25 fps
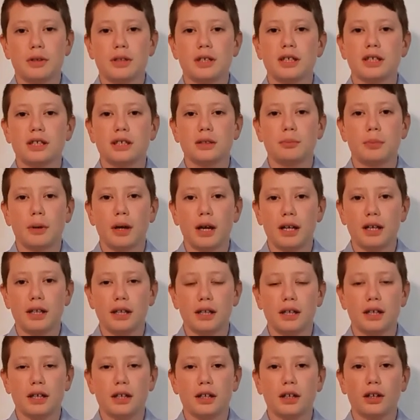
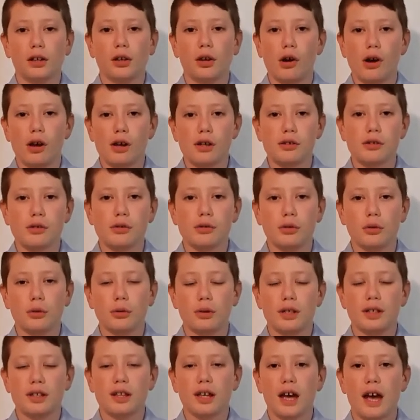participating in at high
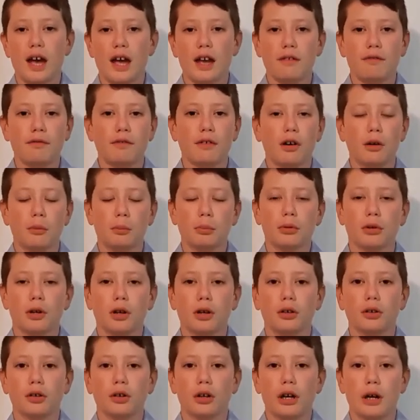school is the AFL
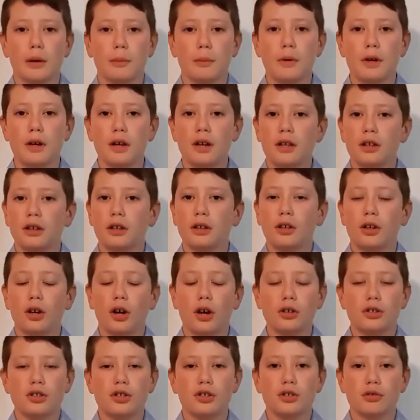program. The
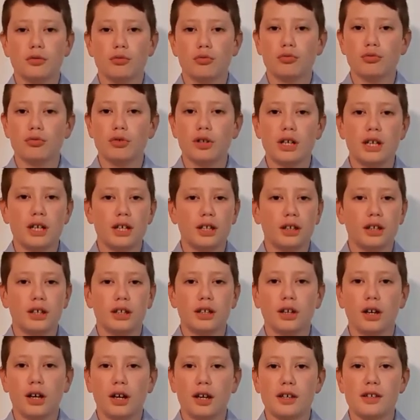coaches are really
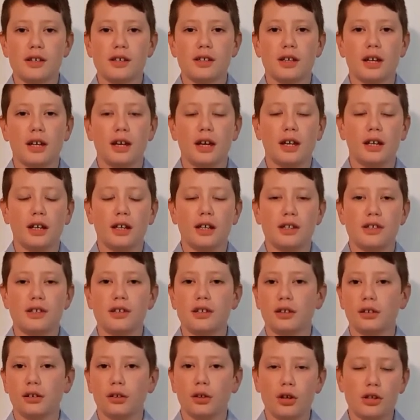nice and
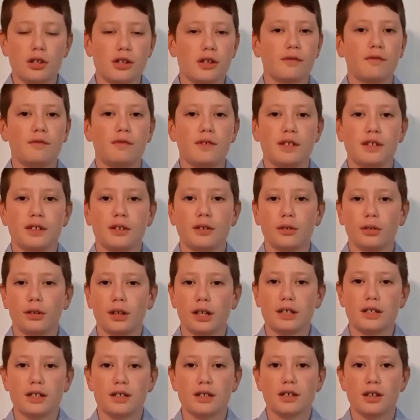it's lots of physical
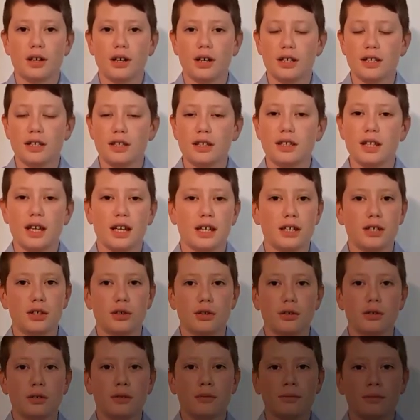exercise. Thank
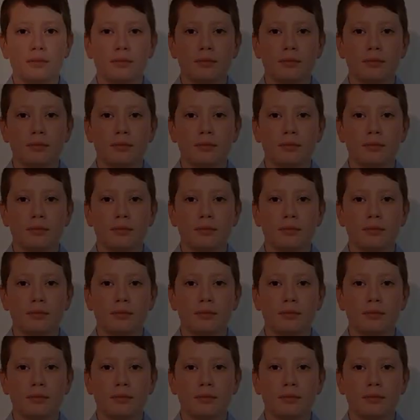you.